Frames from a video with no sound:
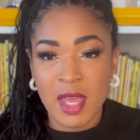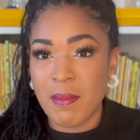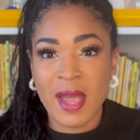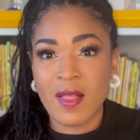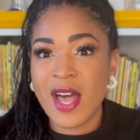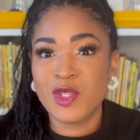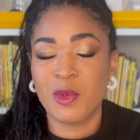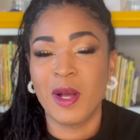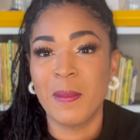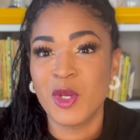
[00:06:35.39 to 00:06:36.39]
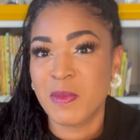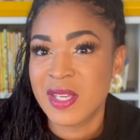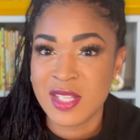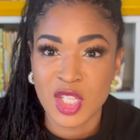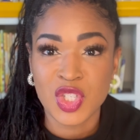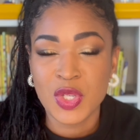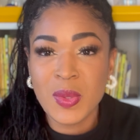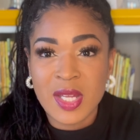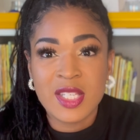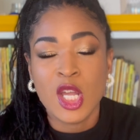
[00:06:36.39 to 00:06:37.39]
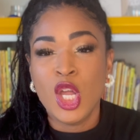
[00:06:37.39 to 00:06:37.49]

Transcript: in my classroom almost because the students